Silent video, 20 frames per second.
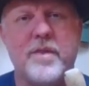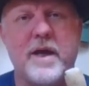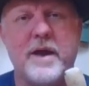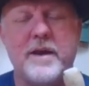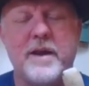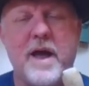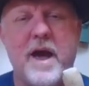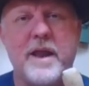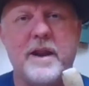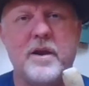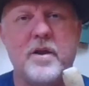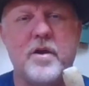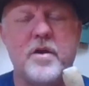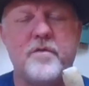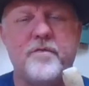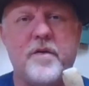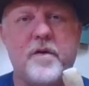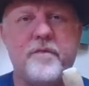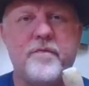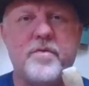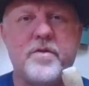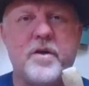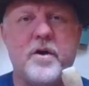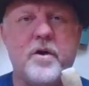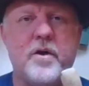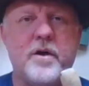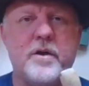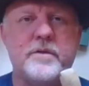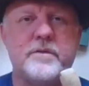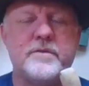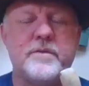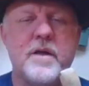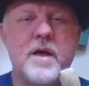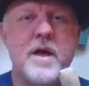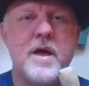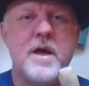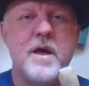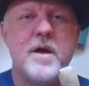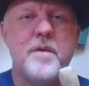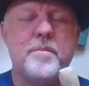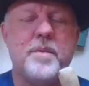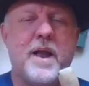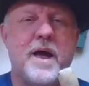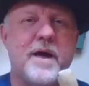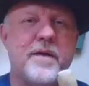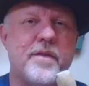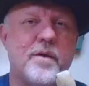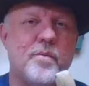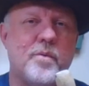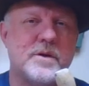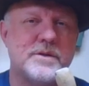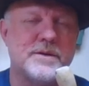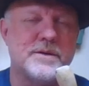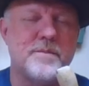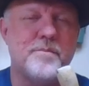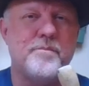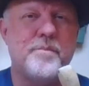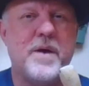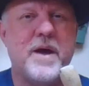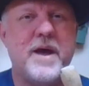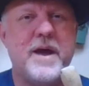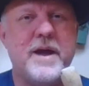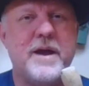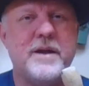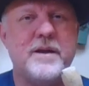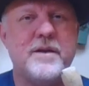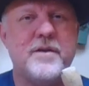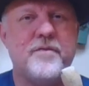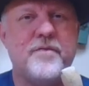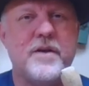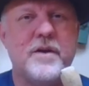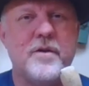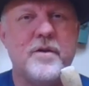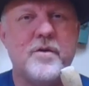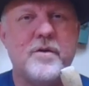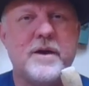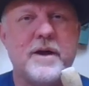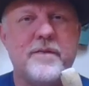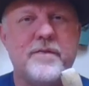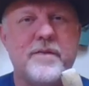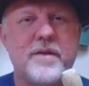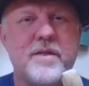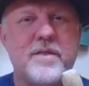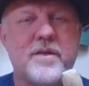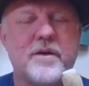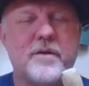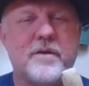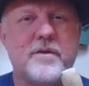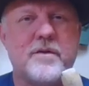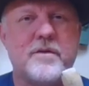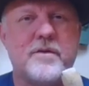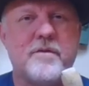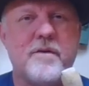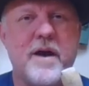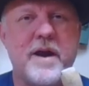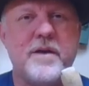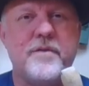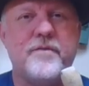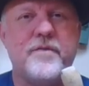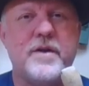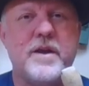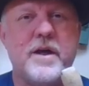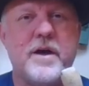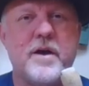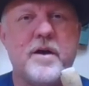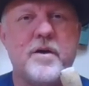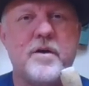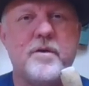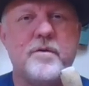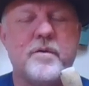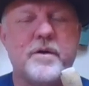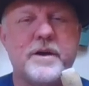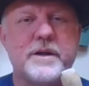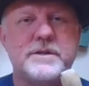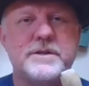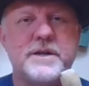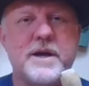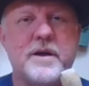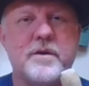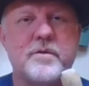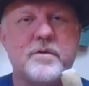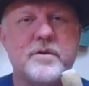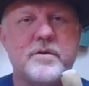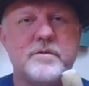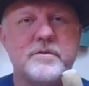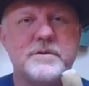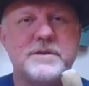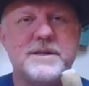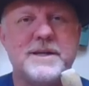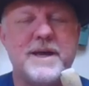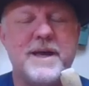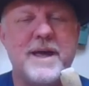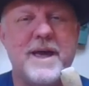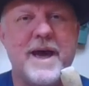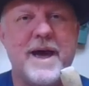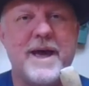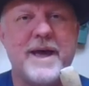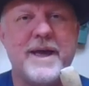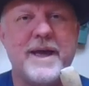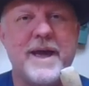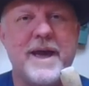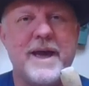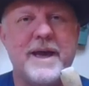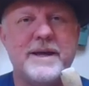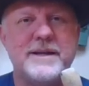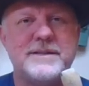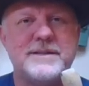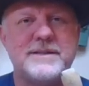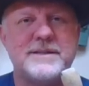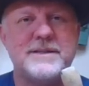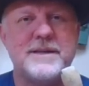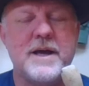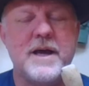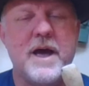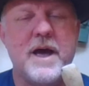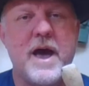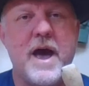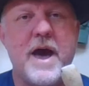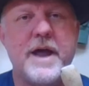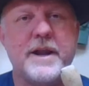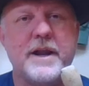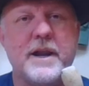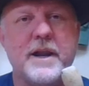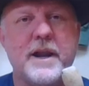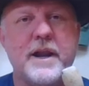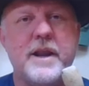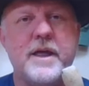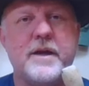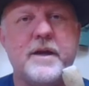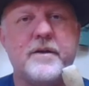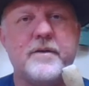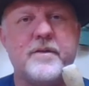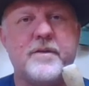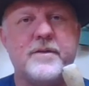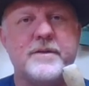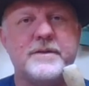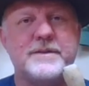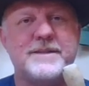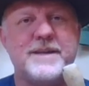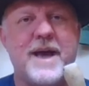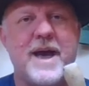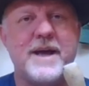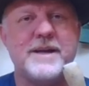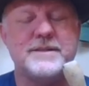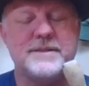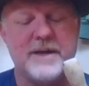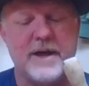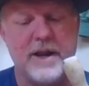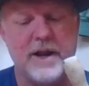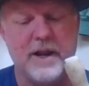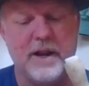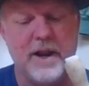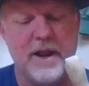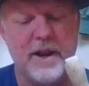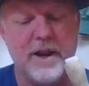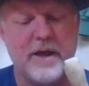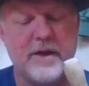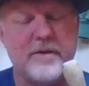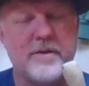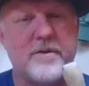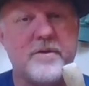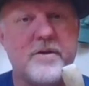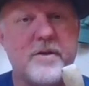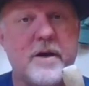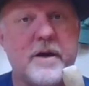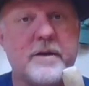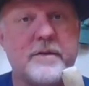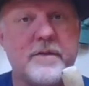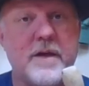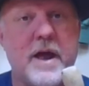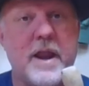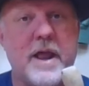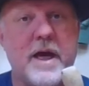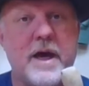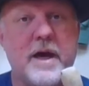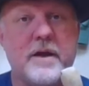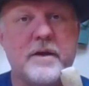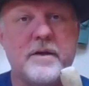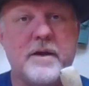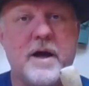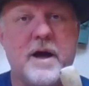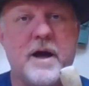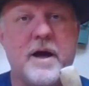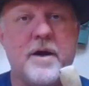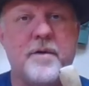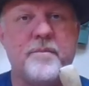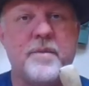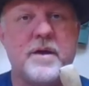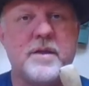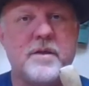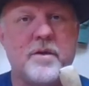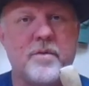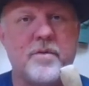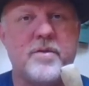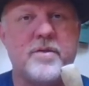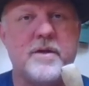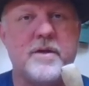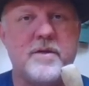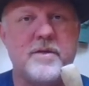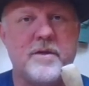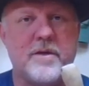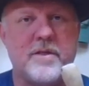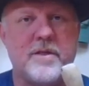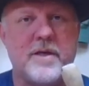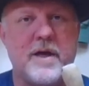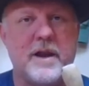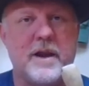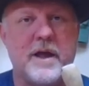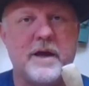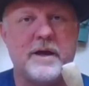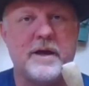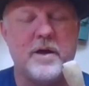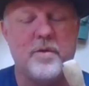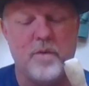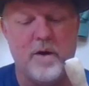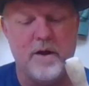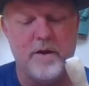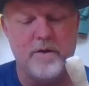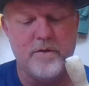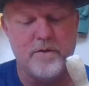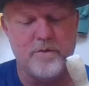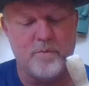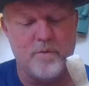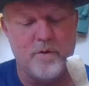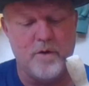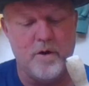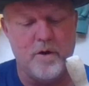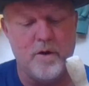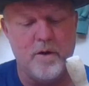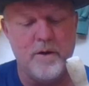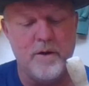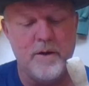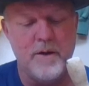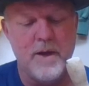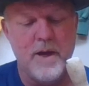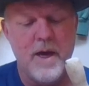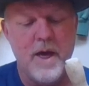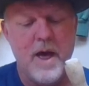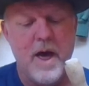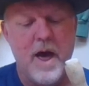They had a lot of offside play that wasn't pinged. If you look at, there's a great video on a channel called TAS Analytics, TAS Analytics. Check that out, and you'll see just how lucky Wales were.